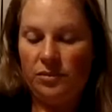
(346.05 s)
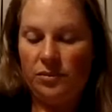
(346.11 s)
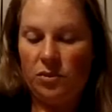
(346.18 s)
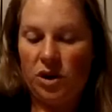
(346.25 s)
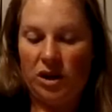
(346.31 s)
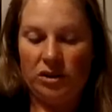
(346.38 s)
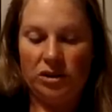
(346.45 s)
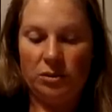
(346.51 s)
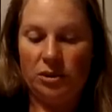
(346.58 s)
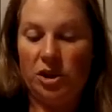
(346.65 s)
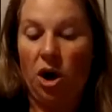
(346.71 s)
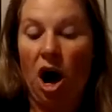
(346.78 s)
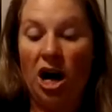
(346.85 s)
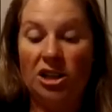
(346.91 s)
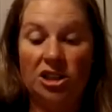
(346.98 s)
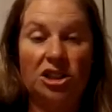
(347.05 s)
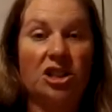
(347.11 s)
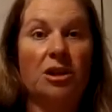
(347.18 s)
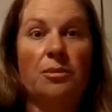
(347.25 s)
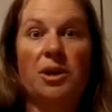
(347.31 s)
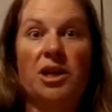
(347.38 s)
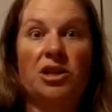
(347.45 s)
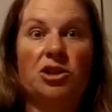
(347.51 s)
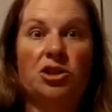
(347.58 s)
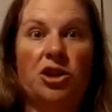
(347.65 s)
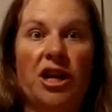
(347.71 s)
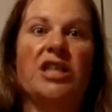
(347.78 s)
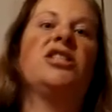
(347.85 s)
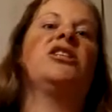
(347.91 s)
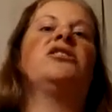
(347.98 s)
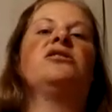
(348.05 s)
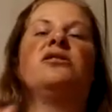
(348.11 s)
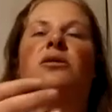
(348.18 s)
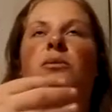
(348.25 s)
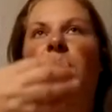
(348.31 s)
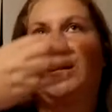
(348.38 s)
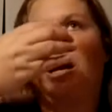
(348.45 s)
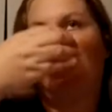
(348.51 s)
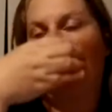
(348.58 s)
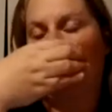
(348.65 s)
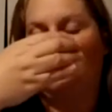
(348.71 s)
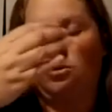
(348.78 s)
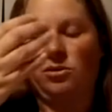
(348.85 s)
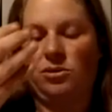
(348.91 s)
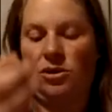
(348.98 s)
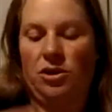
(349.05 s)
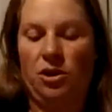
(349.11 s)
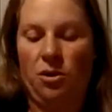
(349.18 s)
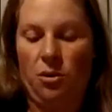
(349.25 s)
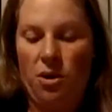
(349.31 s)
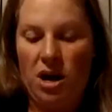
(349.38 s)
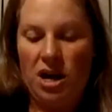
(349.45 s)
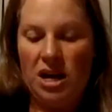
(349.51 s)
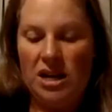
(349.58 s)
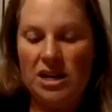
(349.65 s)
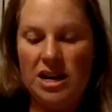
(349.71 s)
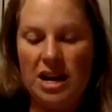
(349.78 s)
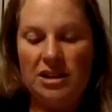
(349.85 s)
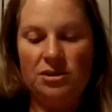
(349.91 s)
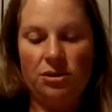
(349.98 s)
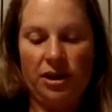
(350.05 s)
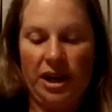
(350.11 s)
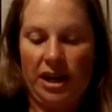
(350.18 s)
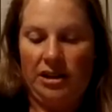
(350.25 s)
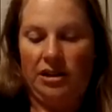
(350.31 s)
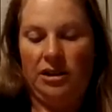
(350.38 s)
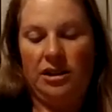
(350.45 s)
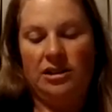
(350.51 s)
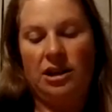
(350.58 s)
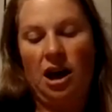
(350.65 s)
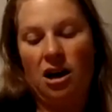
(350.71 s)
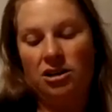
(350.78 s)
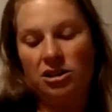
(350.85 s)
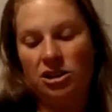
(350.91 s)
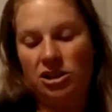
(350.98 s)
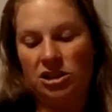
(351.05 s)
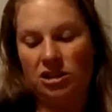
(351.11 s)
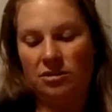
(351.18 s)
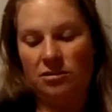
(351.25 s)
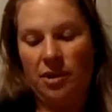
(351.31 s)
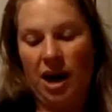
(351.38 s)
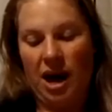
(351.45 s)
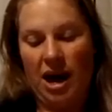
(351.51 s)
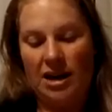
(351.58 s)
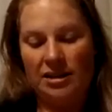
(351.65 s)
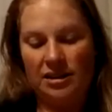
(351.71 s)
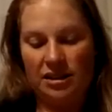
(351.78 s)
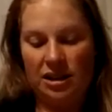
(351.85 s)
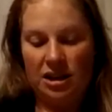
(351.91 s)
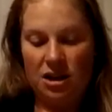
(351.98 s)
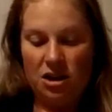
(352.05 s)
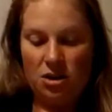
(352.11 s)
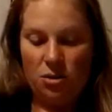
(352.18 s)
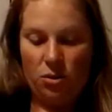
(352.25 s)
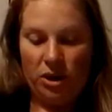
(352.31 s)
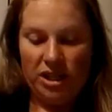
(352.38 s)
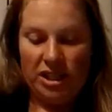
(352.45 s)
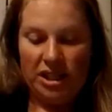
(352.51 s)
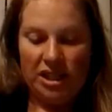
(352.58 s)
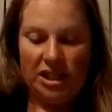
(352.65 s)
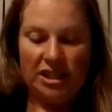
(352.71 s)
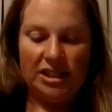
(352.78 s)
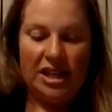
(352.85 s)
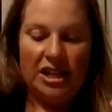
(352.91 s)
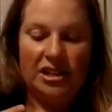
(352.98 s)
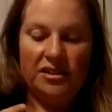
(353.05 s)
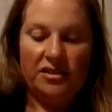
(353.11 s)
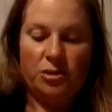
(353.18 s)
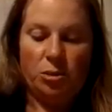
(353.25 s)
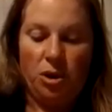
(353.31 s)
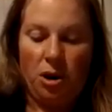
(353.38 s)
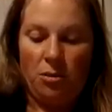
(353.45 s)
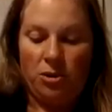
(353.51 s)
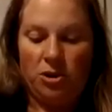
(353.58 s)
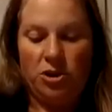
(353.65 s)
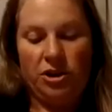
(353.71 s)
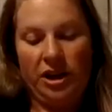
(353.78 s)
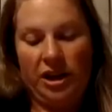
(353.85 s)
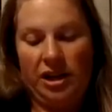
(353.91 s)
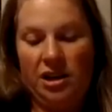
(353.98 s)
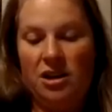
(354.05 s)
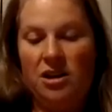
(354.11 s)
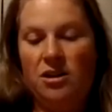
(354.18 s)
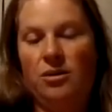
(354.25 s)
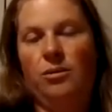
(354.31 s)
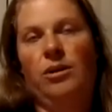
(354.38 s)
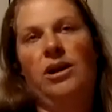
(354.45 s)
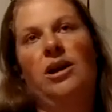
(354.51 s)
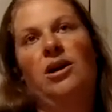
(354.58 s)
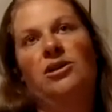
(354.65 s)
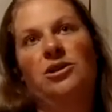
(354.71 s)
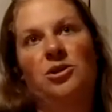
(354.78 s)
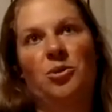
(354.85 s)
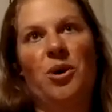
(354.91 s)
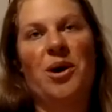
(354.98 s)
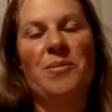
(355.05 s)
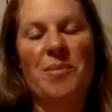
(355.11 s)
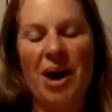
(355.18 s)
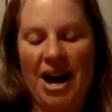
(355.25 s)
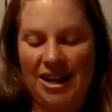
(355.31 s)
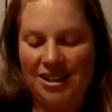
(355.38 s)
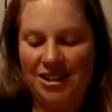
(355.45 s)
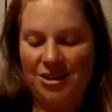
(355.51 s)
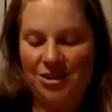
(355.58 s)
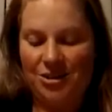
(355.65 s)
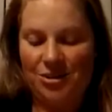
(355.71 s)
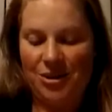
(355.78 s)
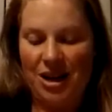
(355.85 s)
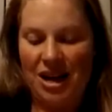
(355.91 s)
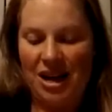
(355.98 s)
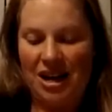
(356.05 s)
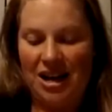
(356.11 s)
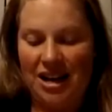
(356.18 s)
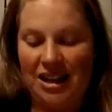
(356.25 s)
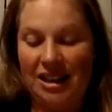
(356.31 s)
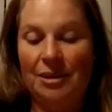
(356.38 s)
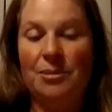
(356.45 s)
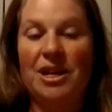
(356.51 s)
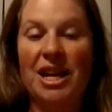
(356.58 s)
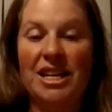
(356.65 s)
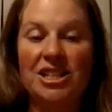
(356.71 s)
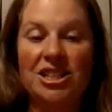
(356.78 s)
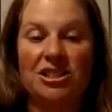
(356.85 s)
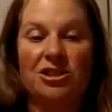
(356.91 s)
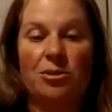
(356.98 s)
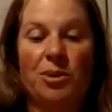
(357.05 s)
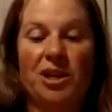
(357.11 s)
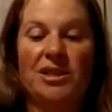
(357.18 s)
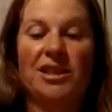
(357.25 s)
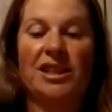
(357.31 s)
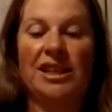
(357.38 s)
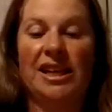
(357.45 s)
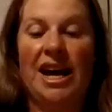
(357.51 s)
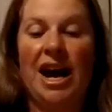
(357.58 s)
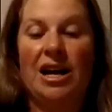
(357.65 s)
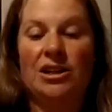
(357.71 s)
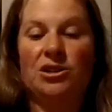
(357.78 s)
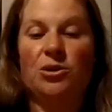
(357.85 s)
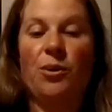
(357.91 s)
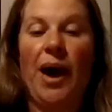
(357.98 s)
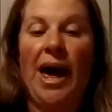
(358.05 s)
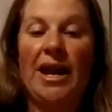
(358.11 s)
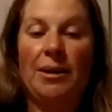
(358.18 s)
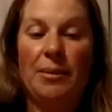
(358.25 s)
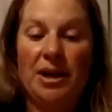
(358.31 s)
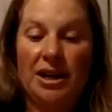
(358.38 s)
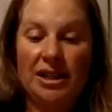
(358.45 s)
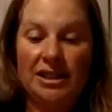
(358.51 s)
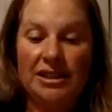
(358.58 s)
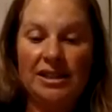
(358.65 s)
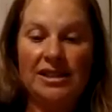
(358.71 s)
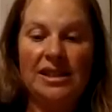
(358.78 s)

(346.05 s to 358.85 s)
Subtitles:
what else did we do? Oxygen administration. So we had to do, nasal cannulas, oxygen masks. We did incentive spirometry. We also went back to elimination. So basically how to do enemas,